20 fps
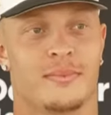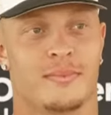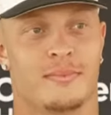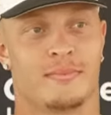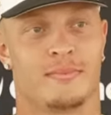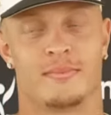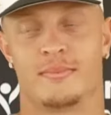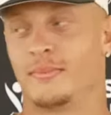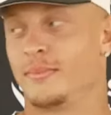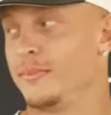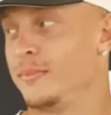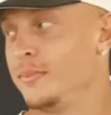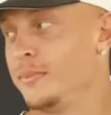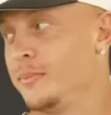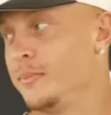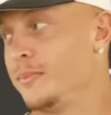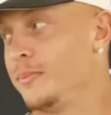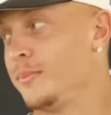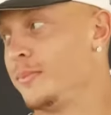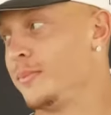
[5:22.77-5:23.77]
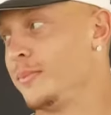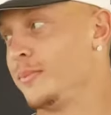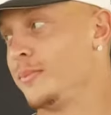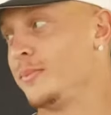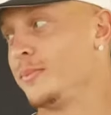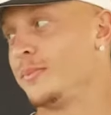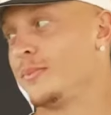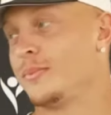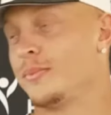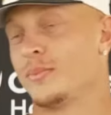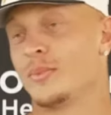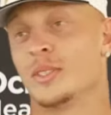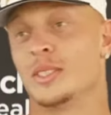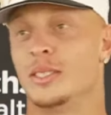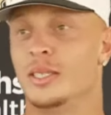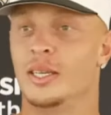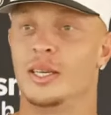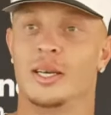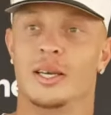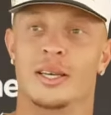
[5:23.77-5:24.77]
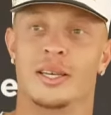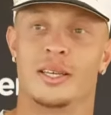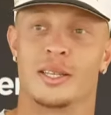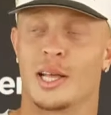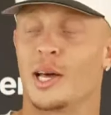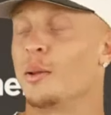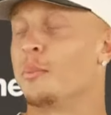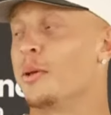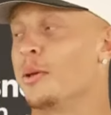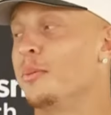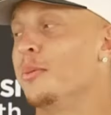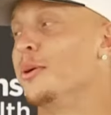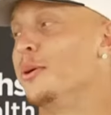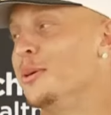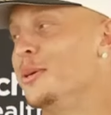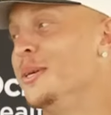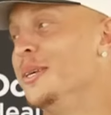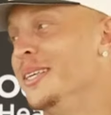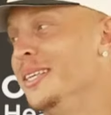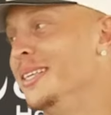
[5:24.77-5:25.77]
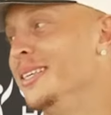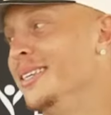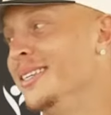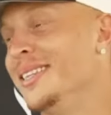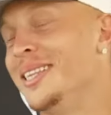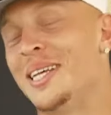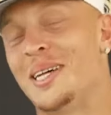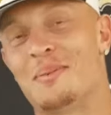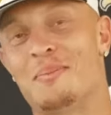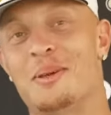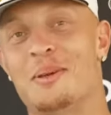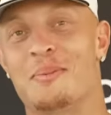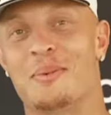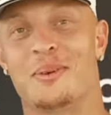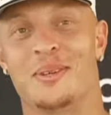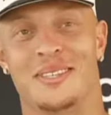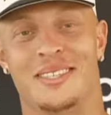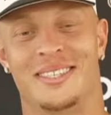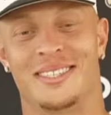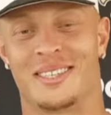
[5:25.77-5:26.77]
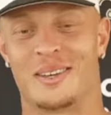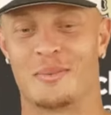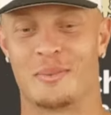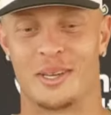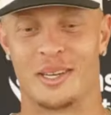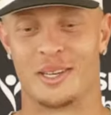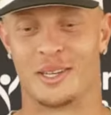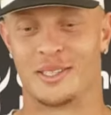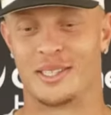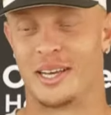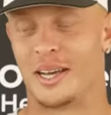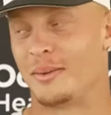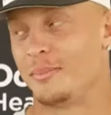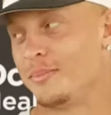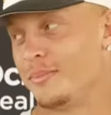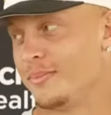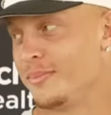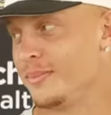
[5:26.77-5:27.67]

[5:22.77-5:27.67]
How many people, you know, yeah? A lot of people. A lot of people. It's going to be a good time.